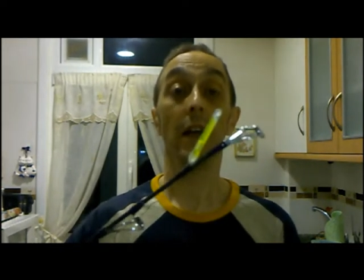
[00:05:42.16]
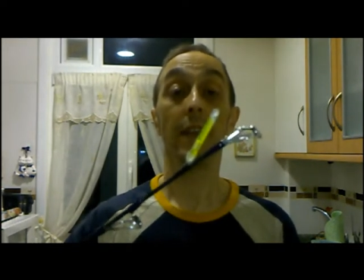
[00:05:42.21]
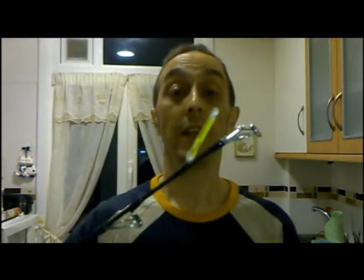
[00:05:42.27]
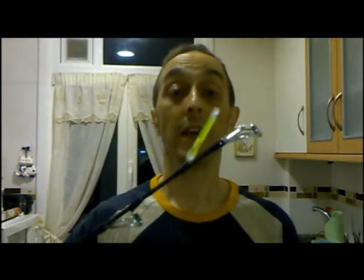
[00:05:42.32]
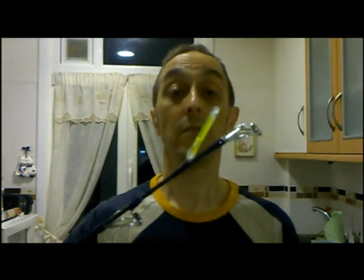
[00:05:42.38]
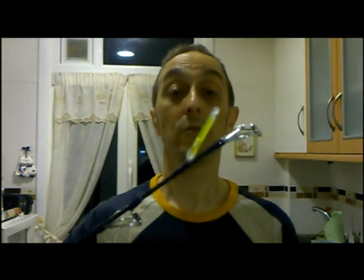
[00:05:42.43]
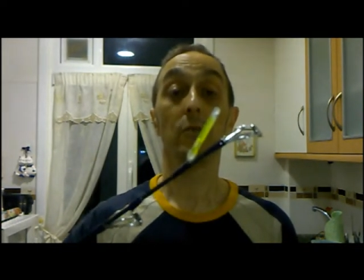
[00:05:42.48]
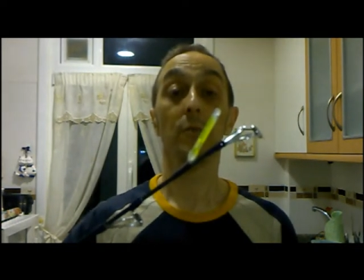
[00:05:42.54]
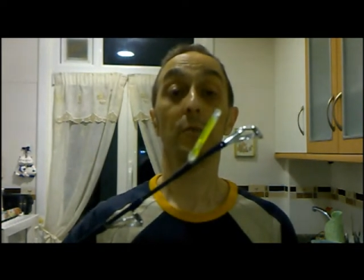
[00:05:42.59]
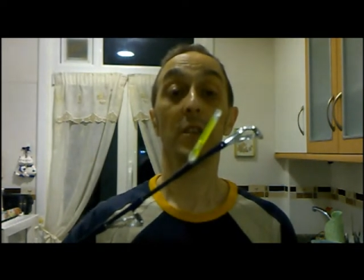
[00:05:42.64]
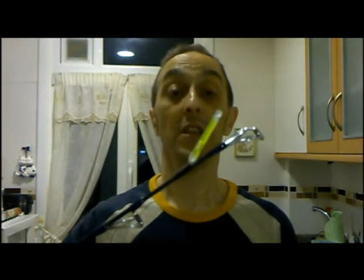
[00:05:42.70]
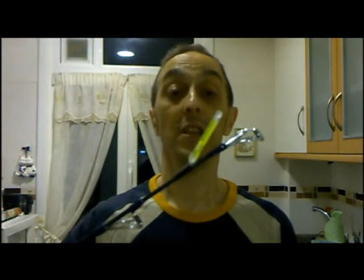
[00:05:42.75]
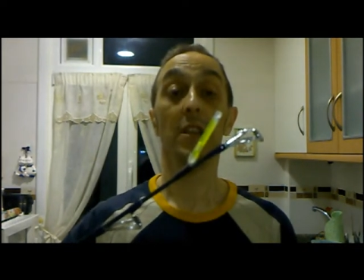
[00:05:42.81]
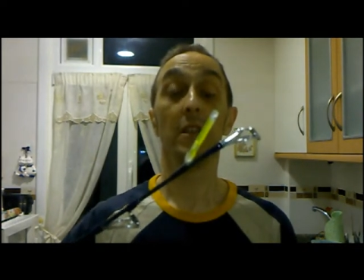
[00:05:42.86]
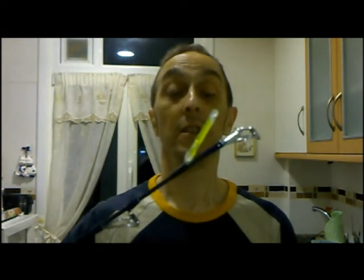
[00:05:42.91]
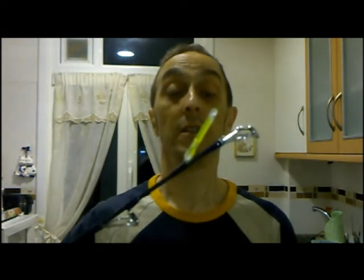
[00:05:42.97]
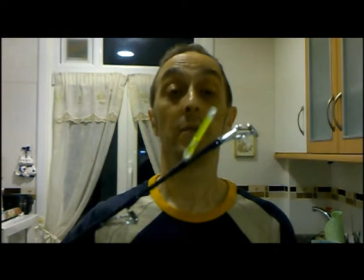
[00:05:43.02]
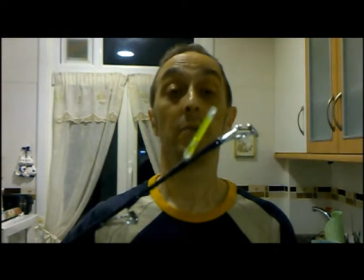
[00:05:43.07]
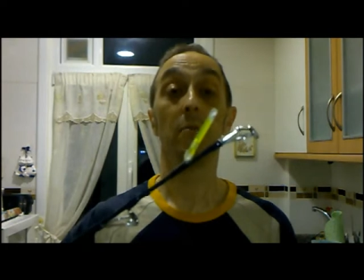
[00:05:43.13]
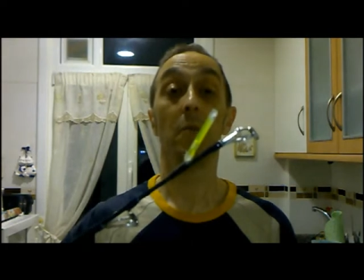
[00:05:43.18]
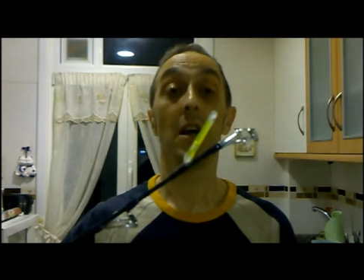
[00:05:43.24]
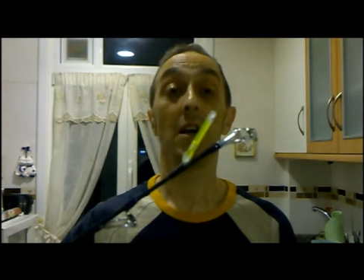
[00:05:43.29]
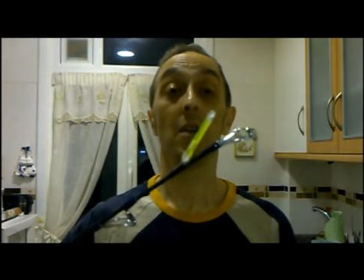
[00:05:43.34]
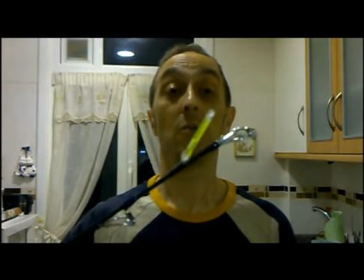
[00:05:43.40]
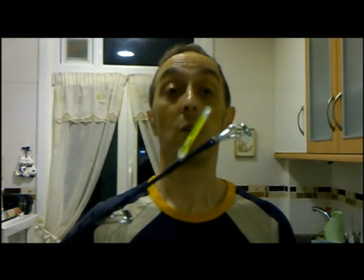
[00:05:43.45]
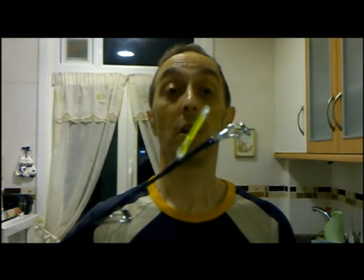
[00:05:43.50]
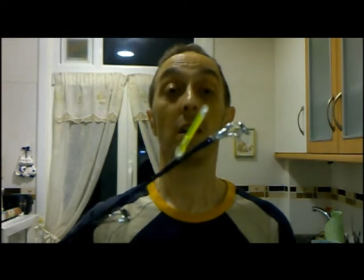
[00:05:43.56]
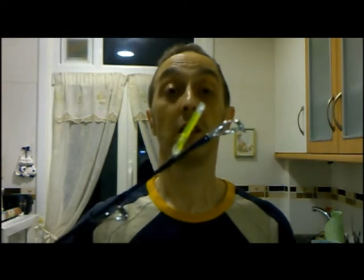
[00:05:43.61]
that would be
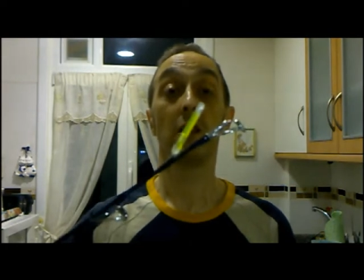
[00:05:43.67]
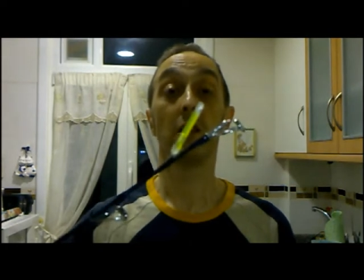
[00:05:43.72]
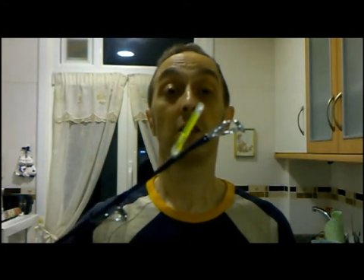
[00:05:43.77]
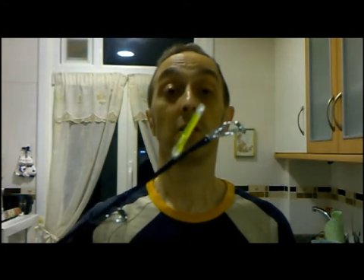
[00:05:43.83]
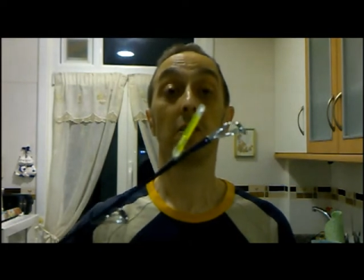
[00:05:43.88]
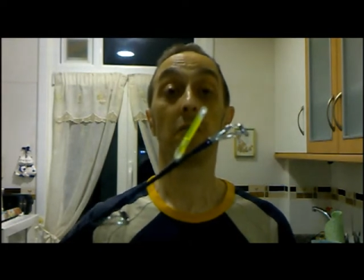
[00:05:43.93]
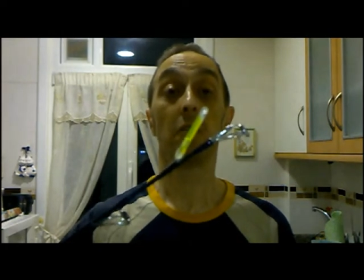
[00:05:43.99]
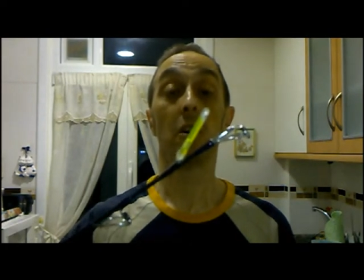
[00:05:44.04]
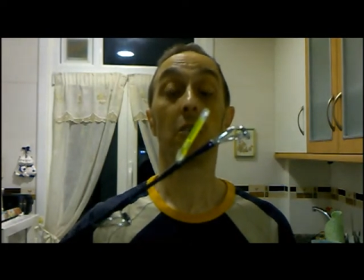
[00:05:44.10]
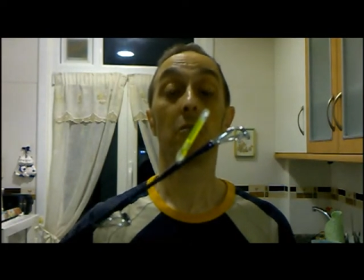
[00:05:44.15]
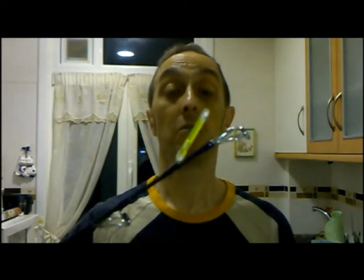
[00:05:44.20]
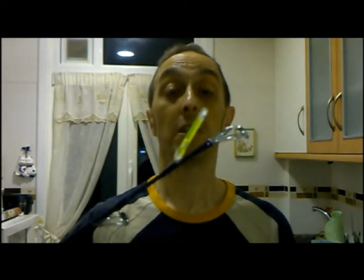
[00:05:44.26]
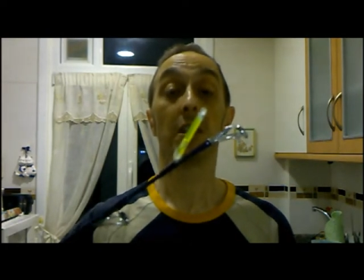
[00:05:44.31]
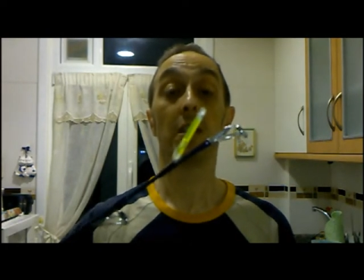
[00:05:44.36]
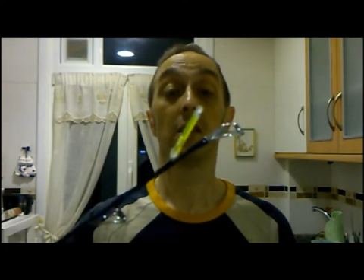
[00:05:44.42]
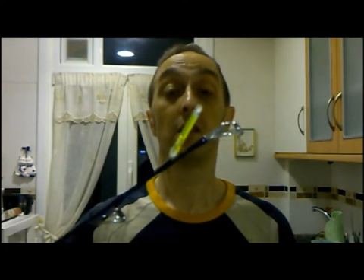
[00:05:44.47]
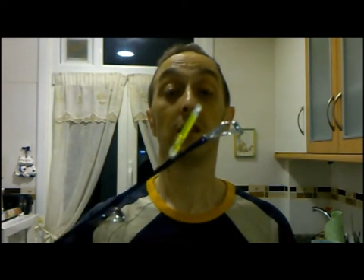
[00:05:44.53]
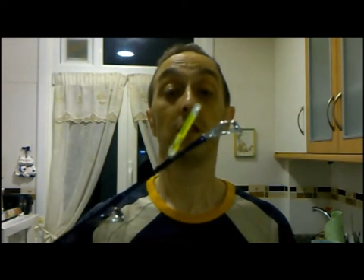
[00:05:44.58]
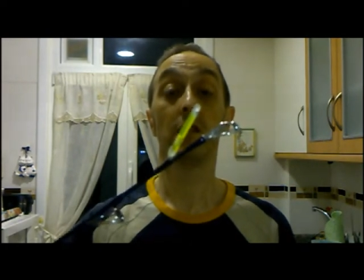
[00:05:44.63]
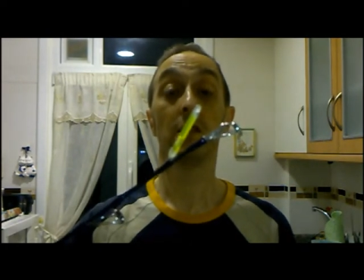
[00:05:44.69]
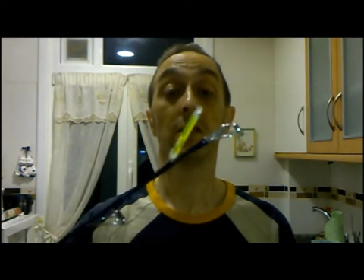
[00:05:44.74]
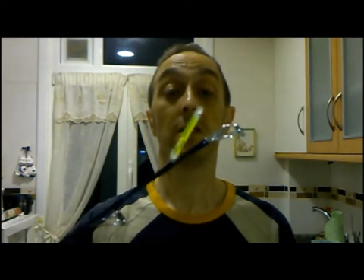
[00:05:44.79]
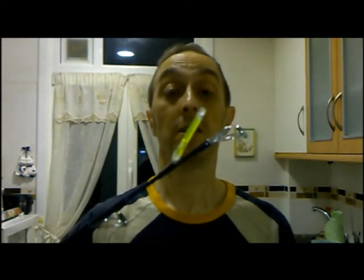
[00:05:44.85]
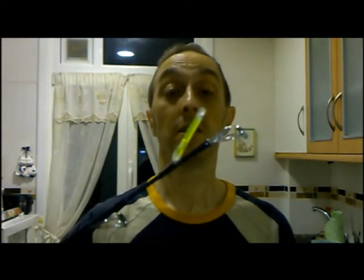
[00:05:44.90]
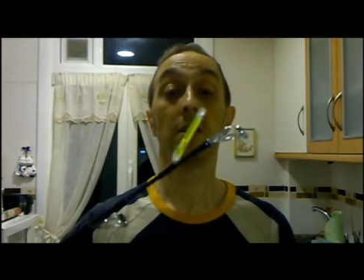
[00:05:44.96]
my way of holding